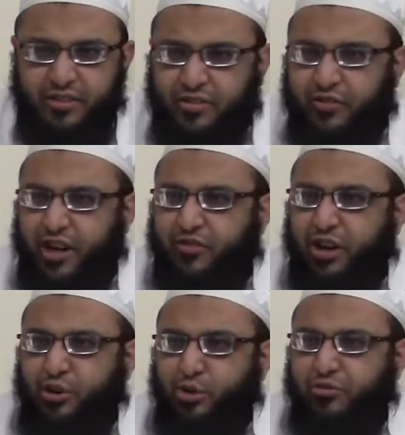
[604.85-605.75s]
It's a very,
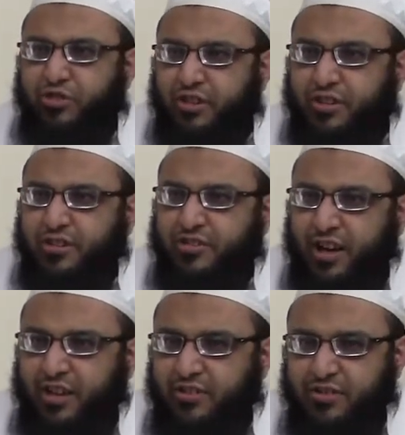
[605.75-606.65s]
very new field in
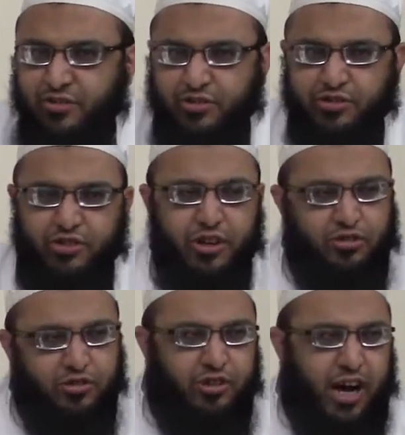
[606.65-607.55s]
science. They're still trying
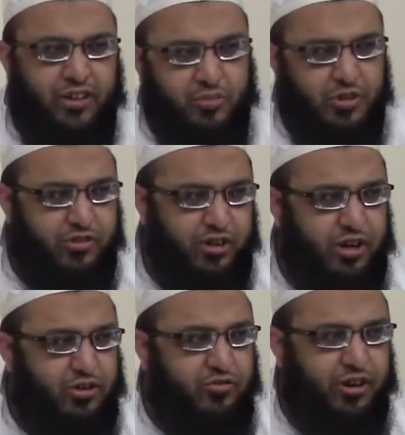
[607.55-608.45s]
to grasp it and
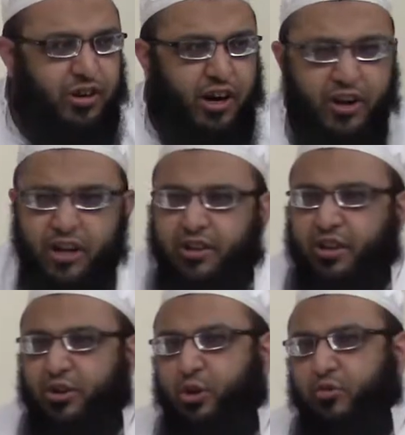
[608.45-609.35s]
trying to figure out how they
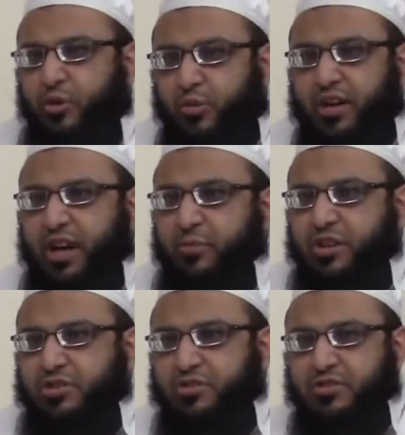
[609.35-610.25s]
can go from one
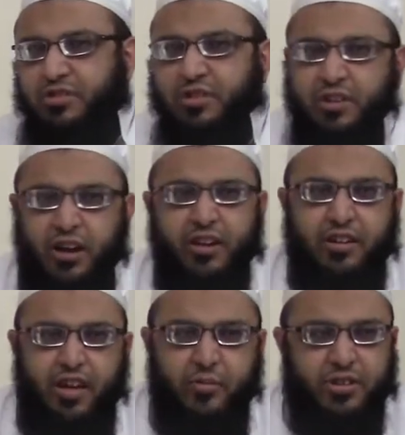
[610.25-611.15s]
dimension to the
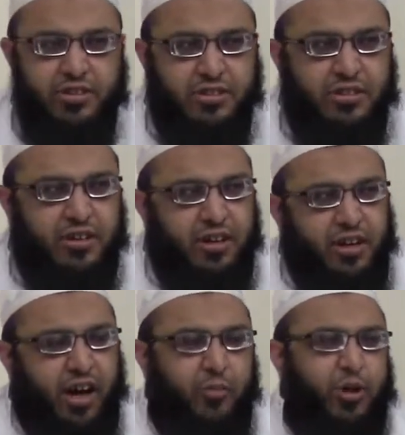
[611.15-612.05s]
other dimension.
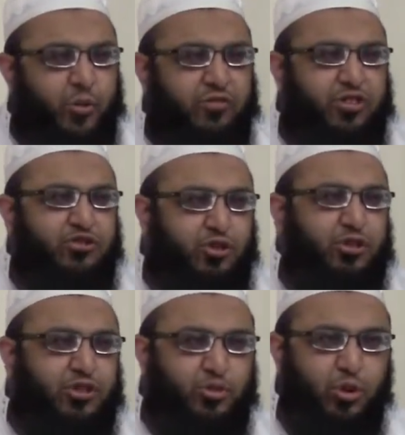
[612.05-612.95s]
I mean, we've
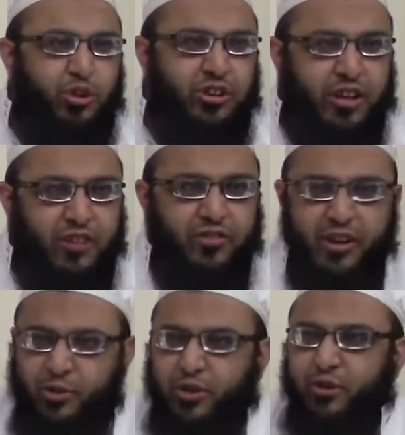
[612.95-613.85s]
destroyed this world enough.
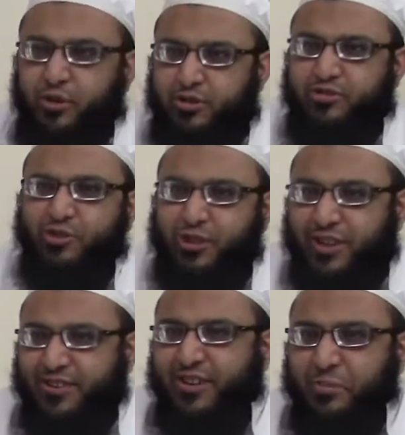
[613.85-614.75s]
Now they want to go destroy the
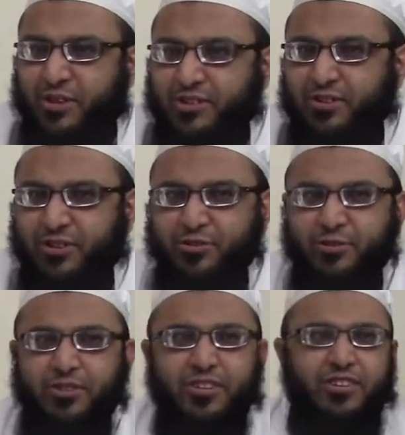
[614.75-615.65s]
other dimension
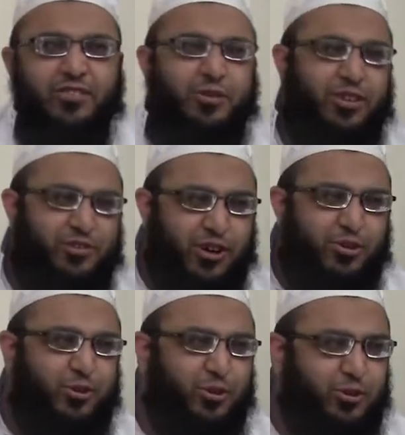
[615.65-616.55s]
also. That's why they're trying
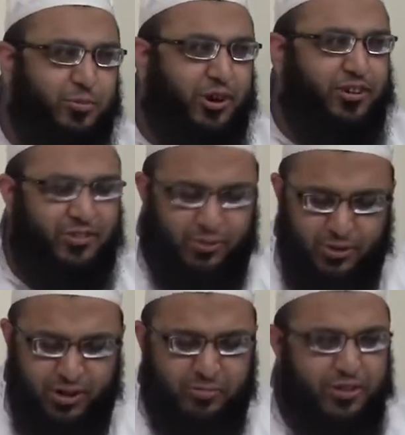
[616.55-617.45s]
to go to Mars, because
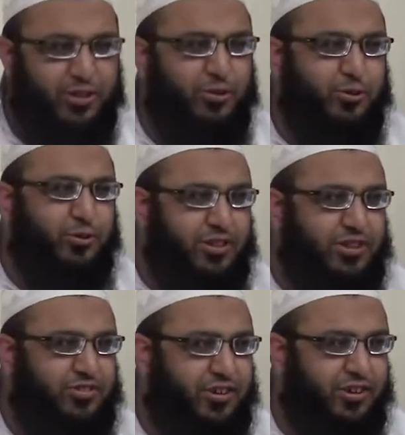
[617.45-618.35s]
we completely ruined
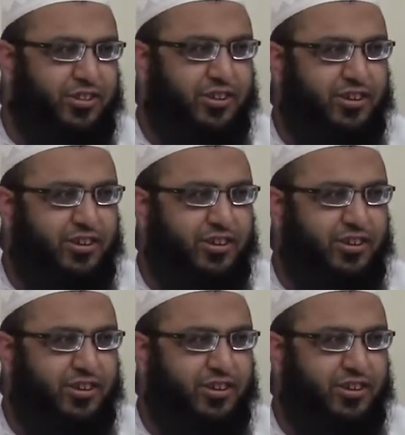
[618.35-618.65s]
this earth.